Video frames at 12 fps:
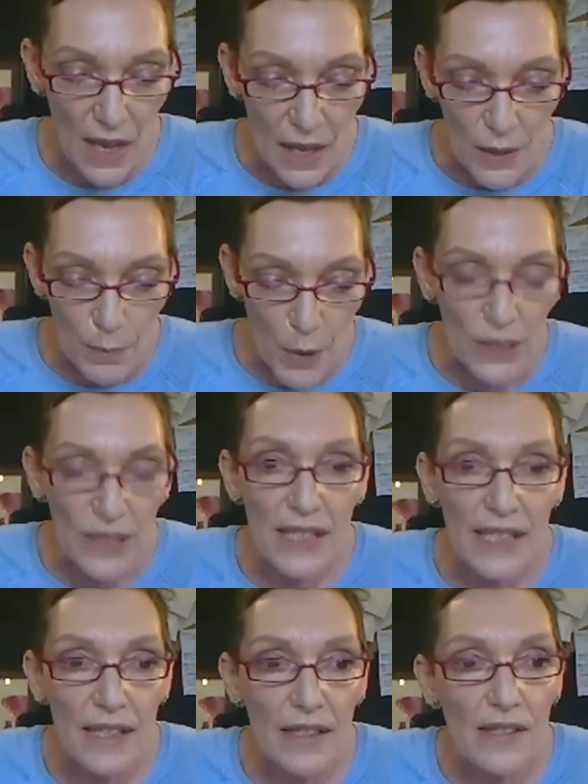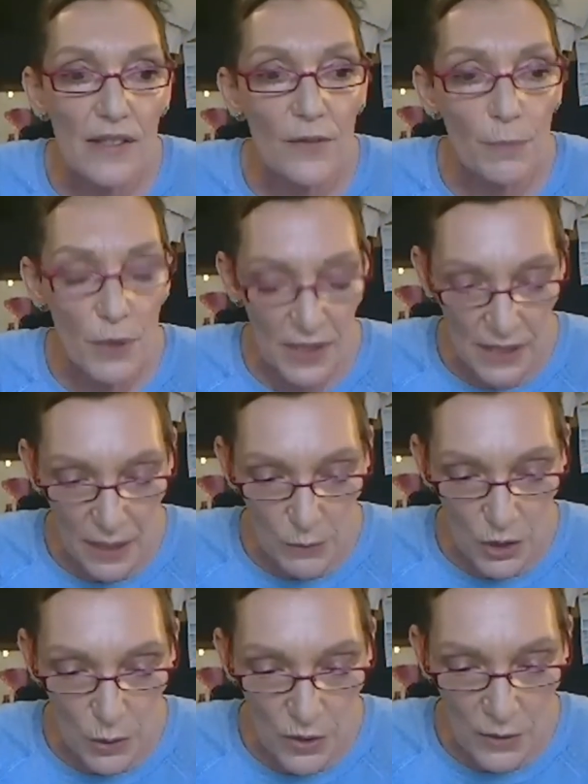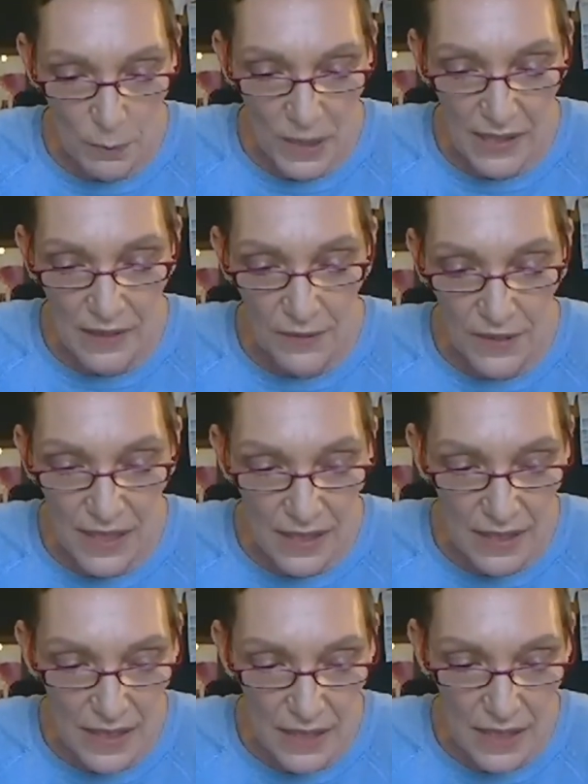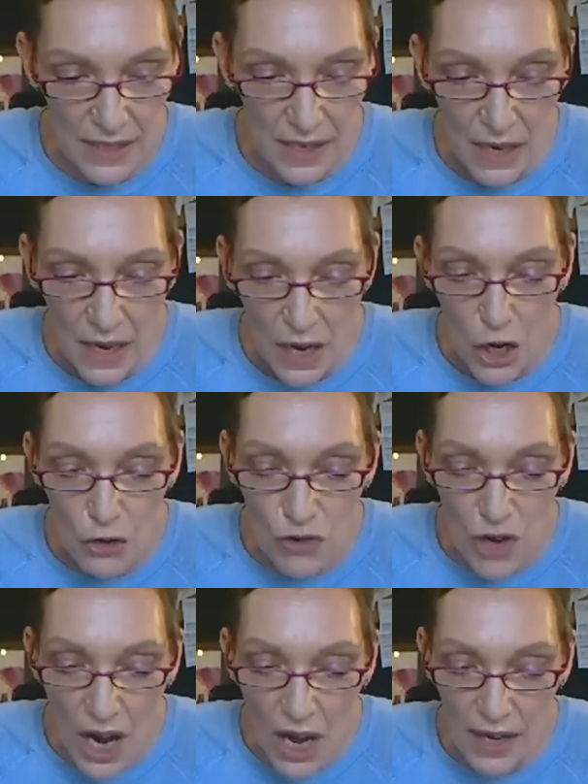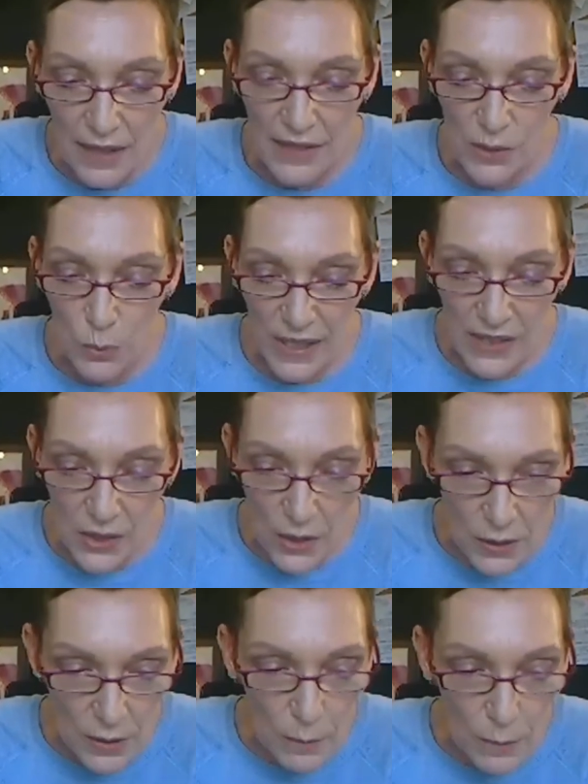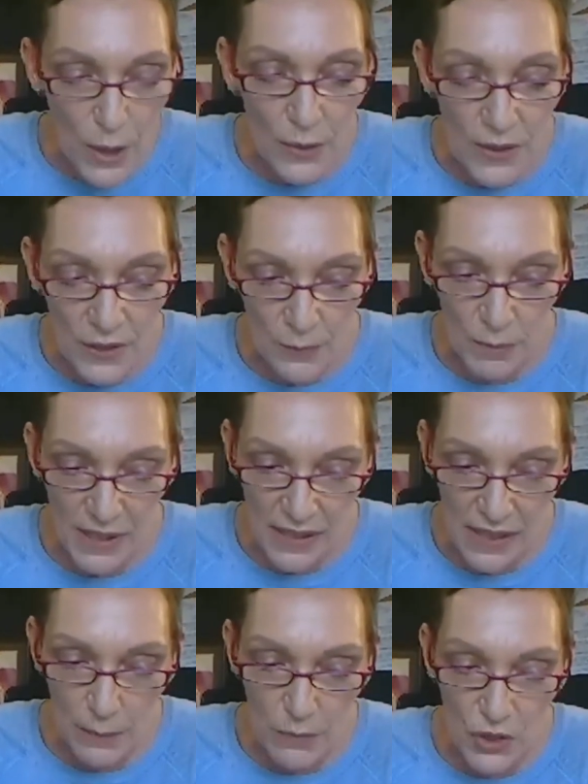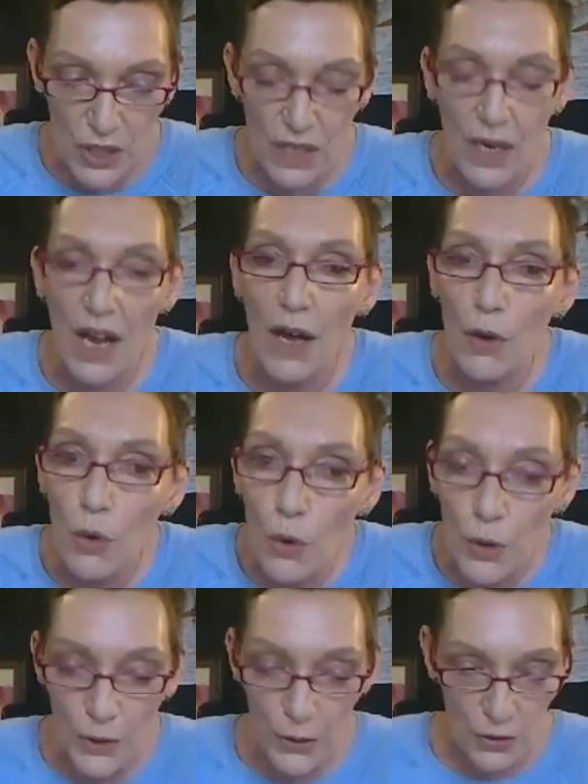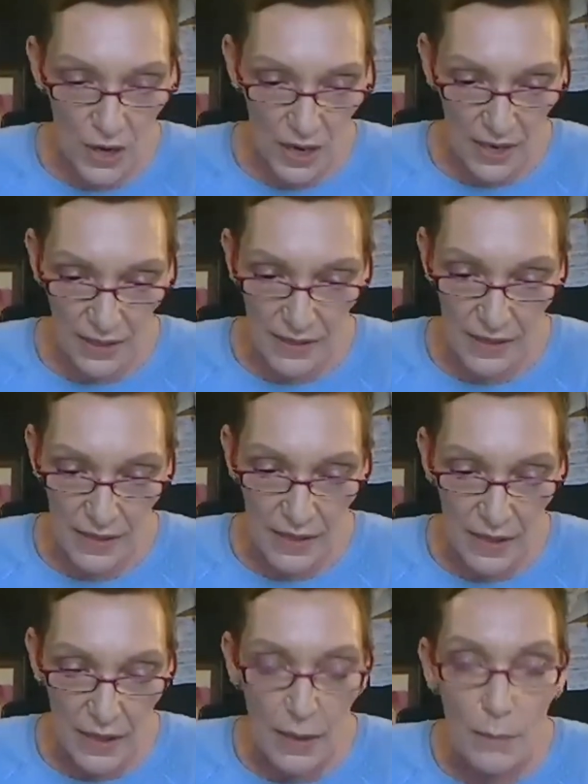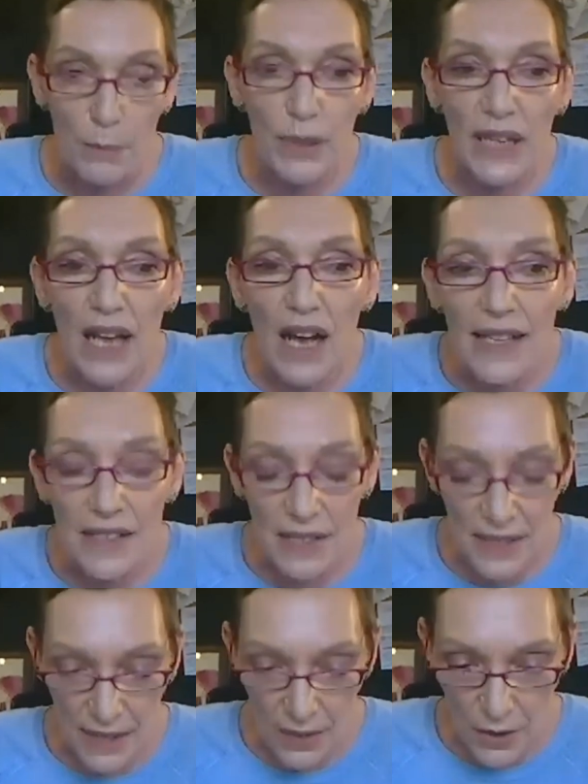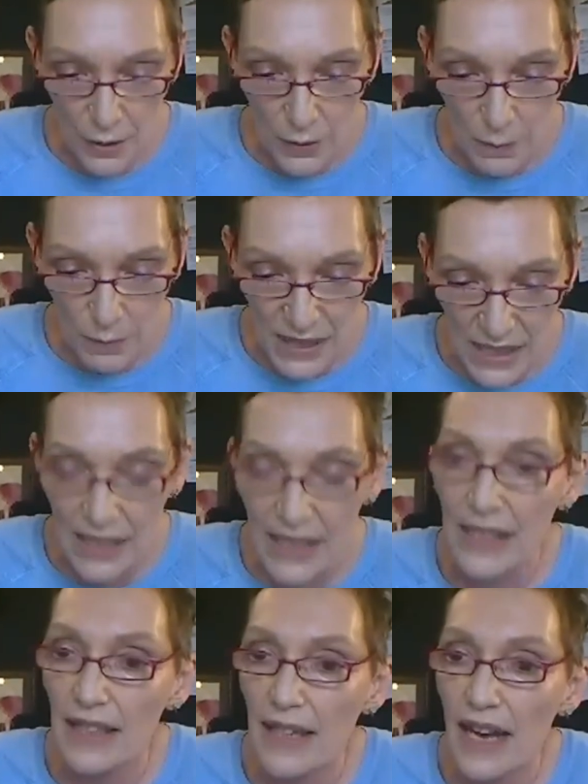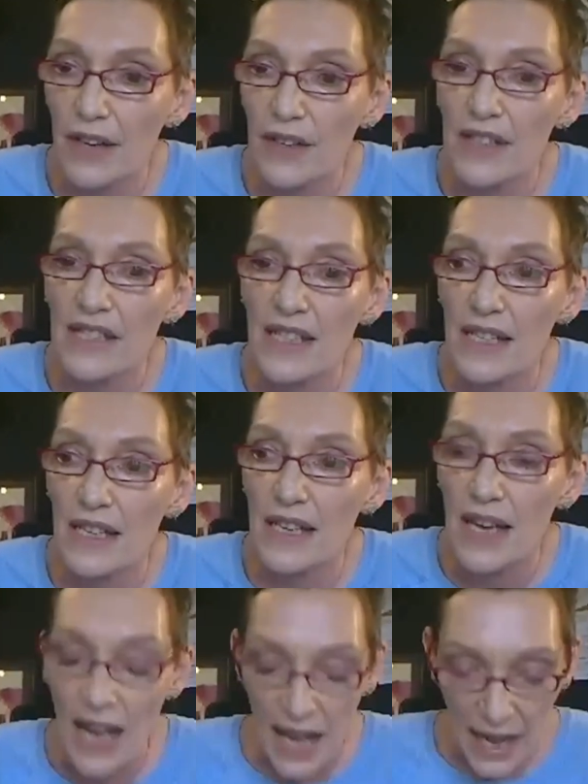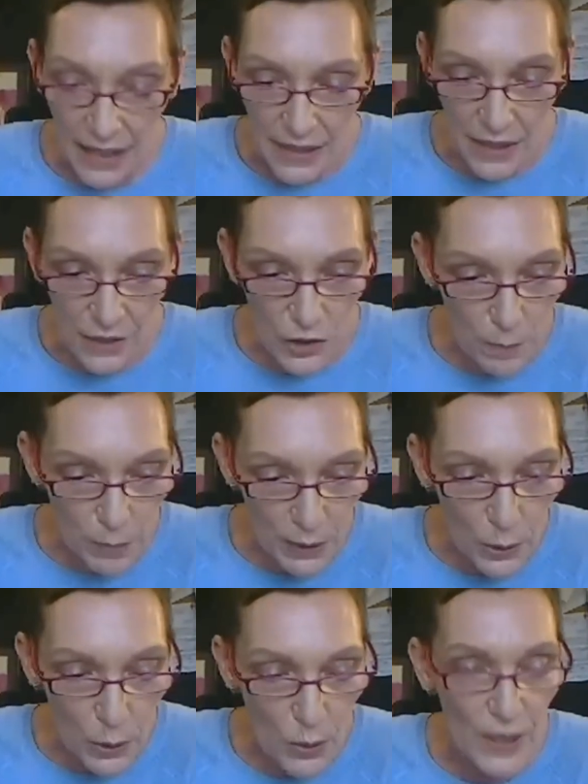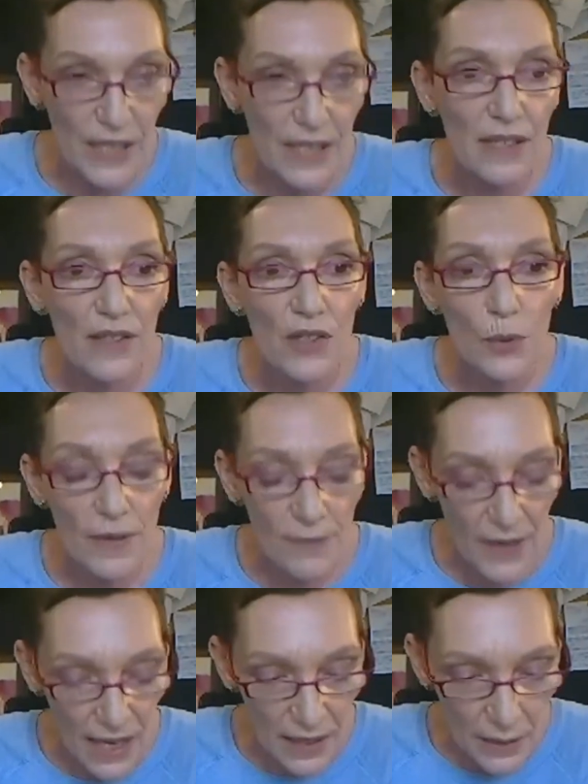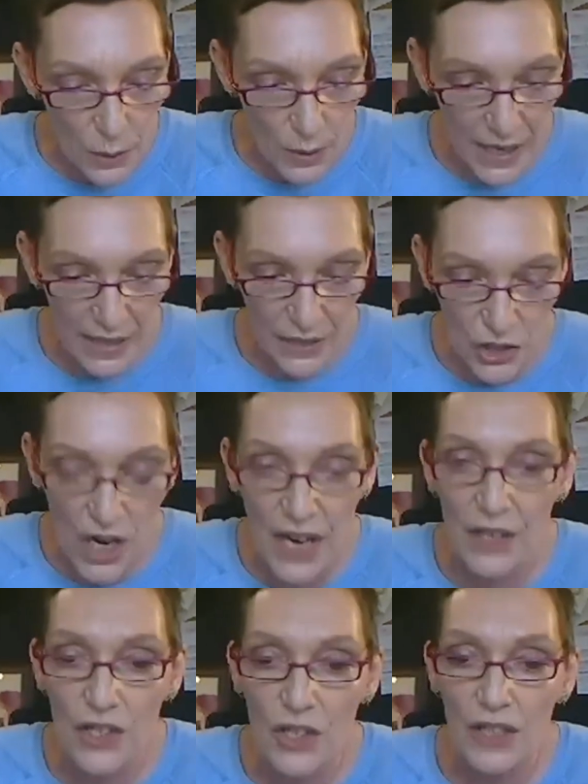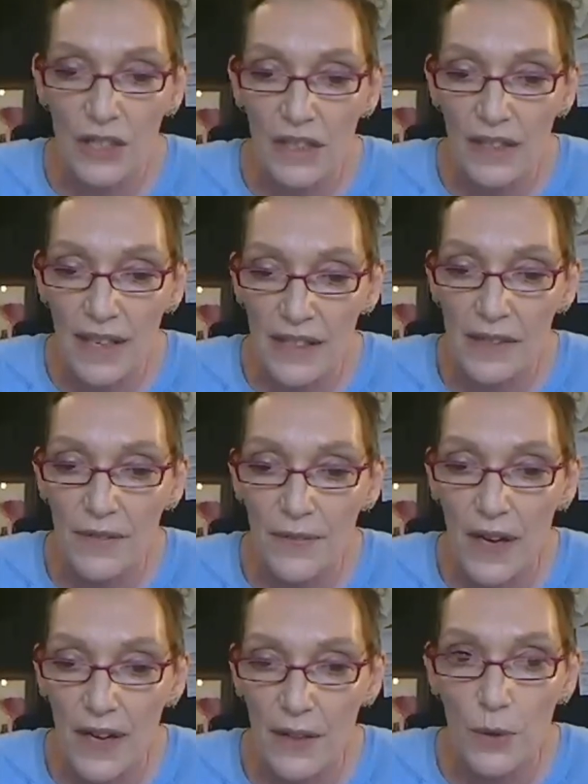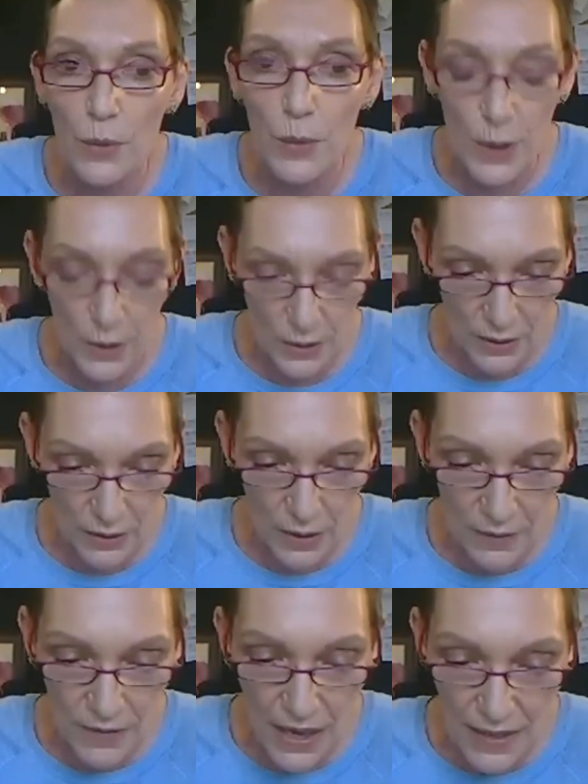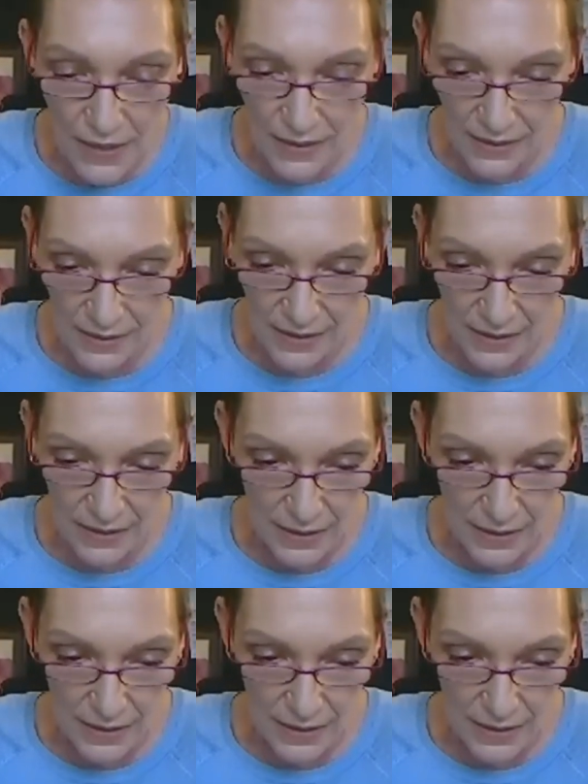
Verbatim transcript: The politics of perceptual specificity arise where certain modes of perception are authorized, blind to their own particularity, and yet deployed to evaluate, judge, and classify the work of others.